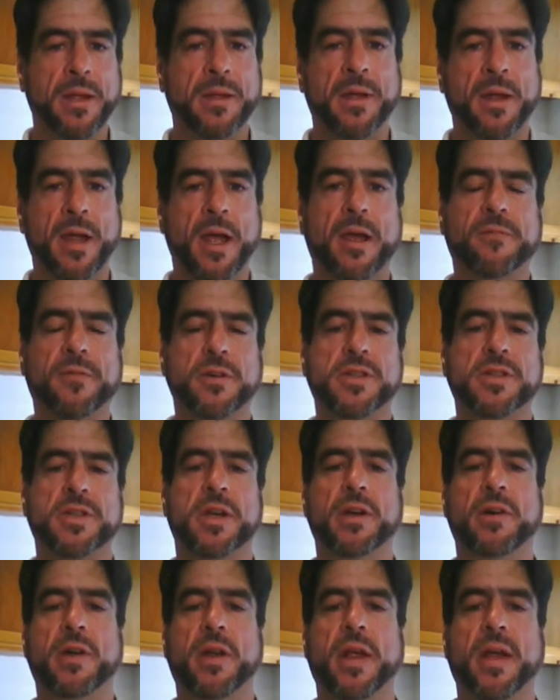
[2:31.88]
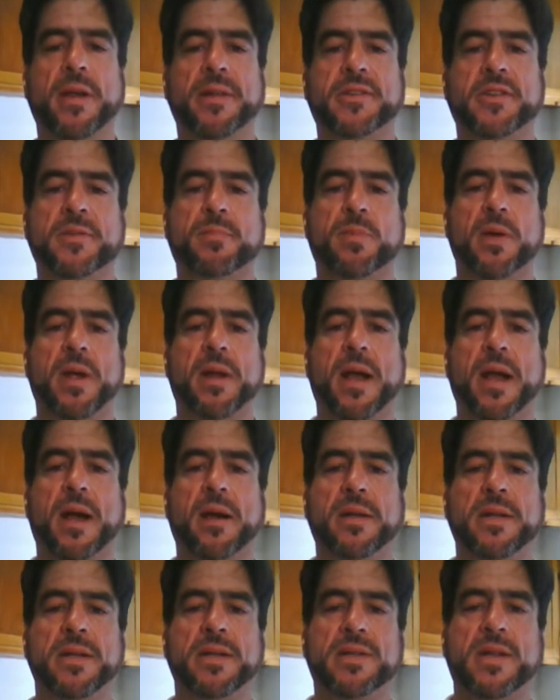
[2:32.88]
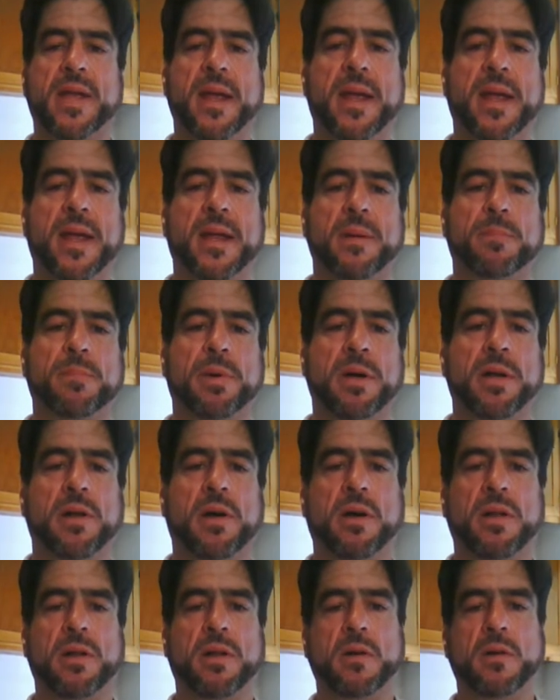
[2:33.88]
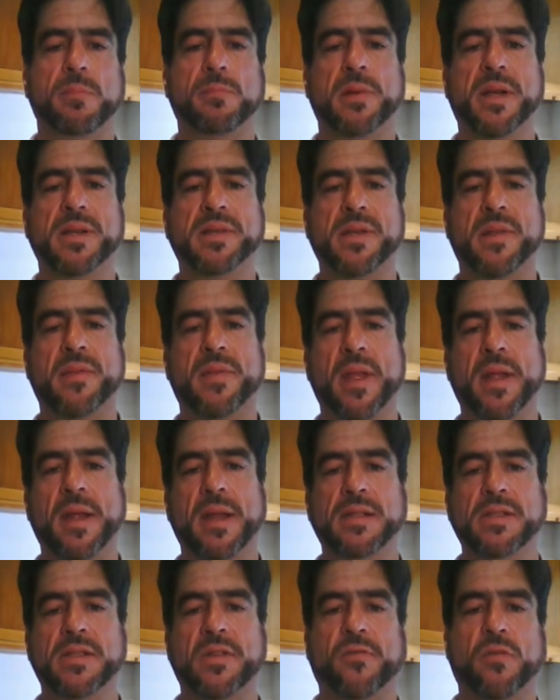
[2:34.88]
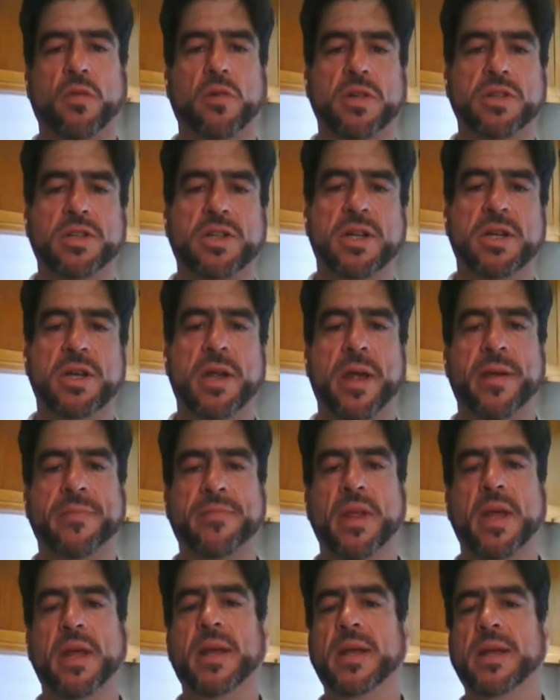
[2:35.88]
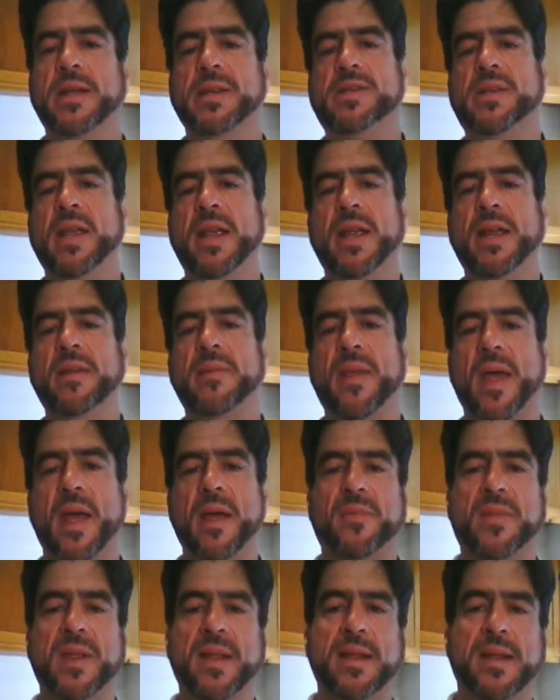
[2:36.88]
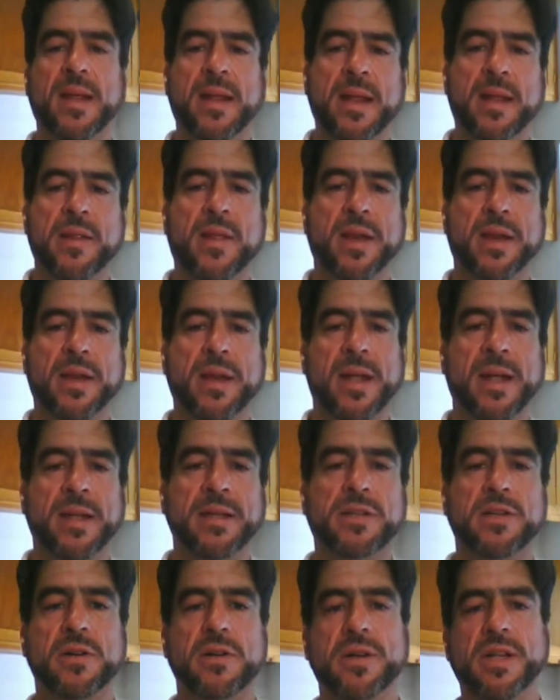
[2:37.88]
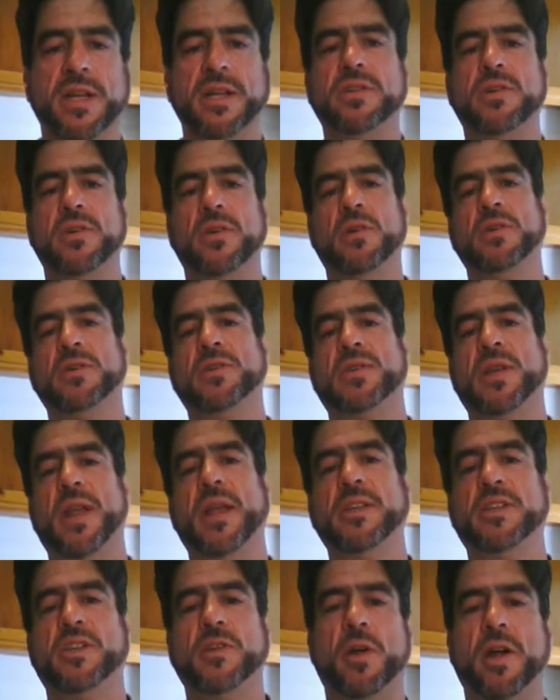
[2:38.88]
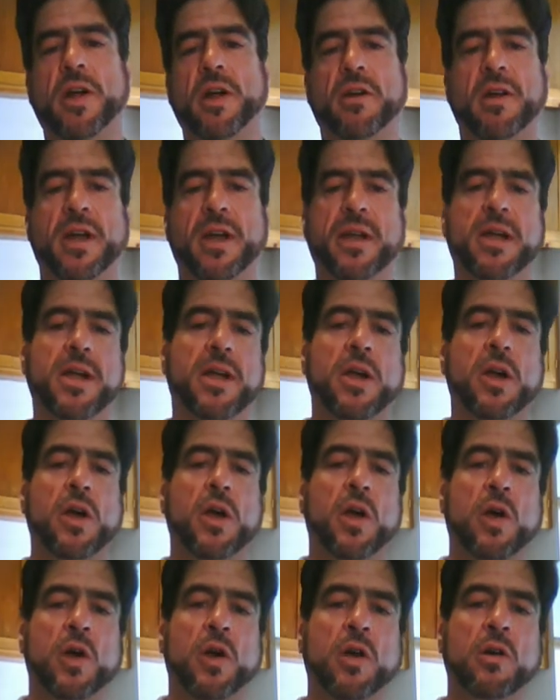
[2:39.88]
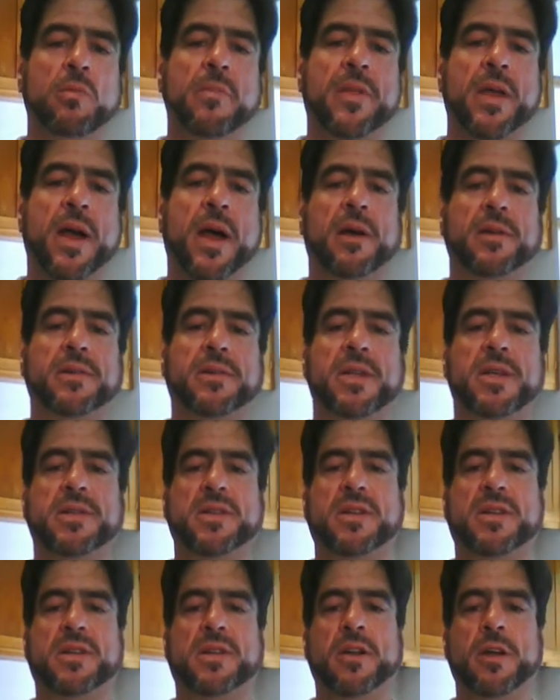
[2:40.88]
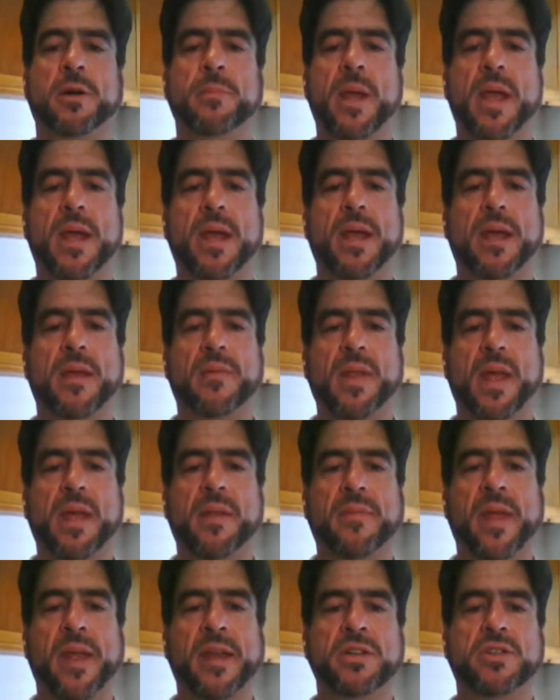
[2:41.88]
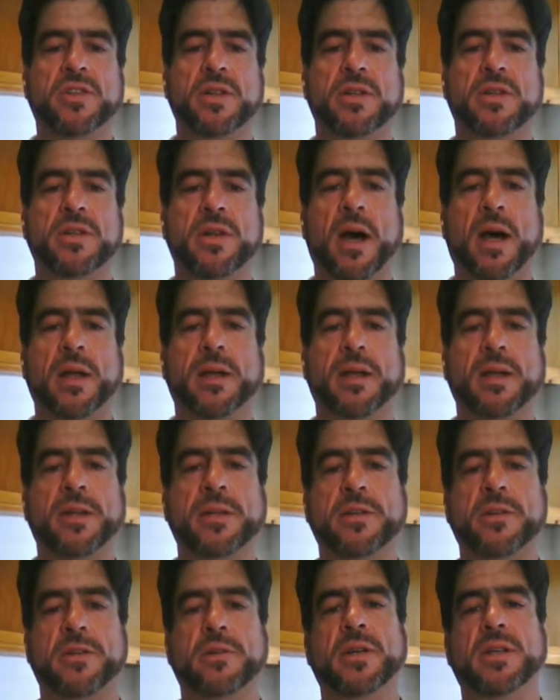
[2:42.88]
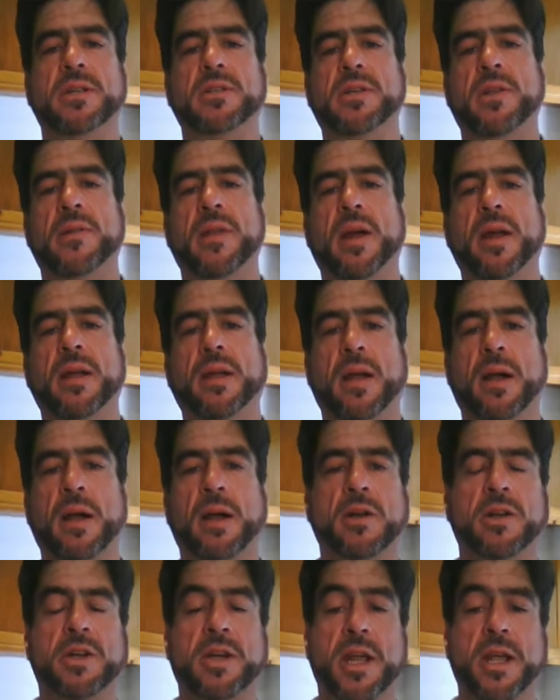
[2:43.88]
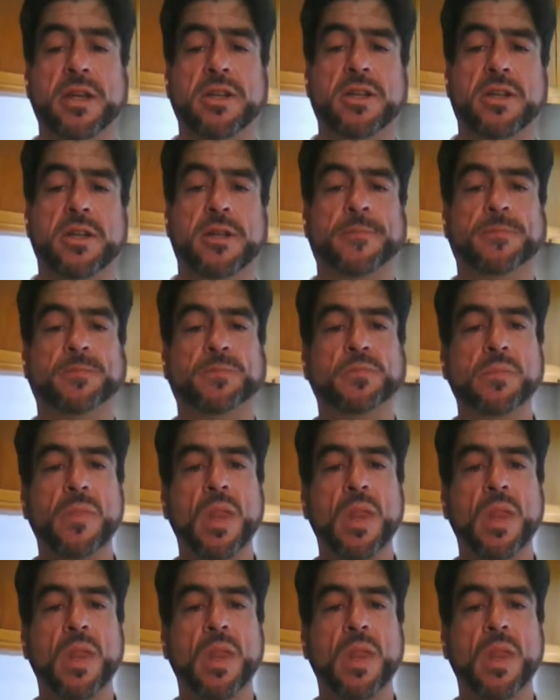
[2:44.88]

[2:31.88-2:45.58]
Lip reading: The adversary hath spread out his hand upon all her pleasant things, for she hath seen that the heathen entered into her sanctuary, whom thou didst command that they should not enter into thy congregation.